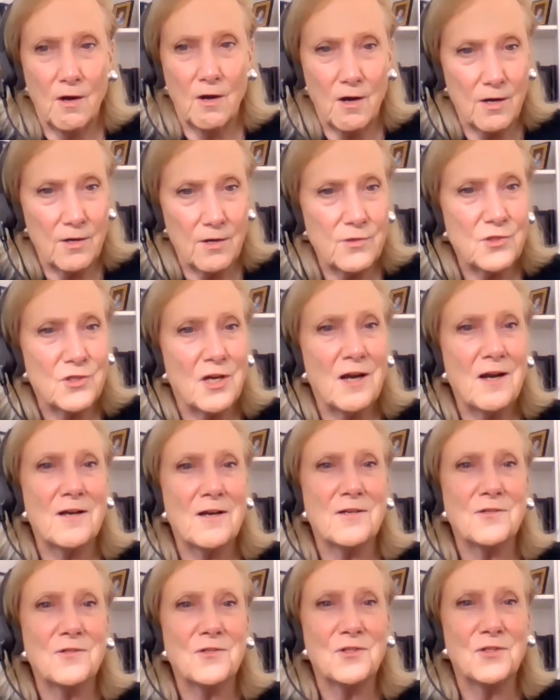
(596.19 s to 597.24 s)
hard
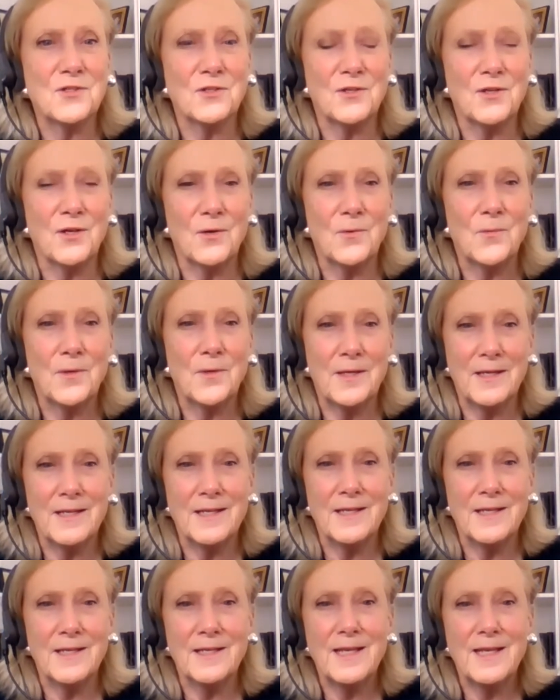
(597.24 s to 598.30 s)
charge to go
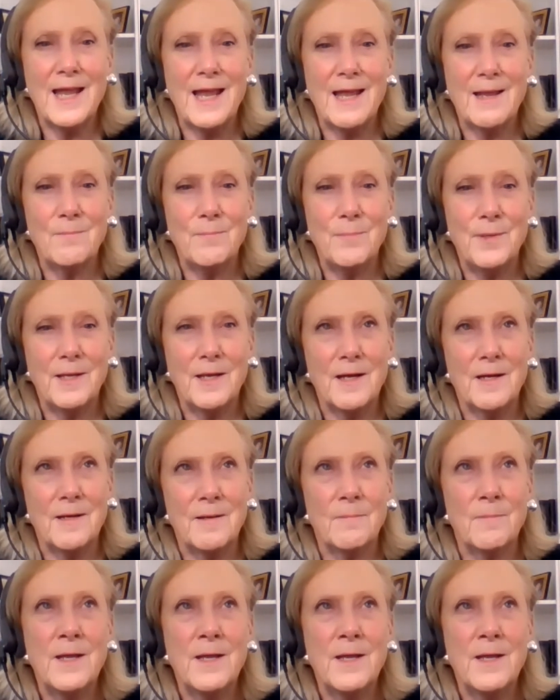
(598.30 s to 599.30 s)
in and become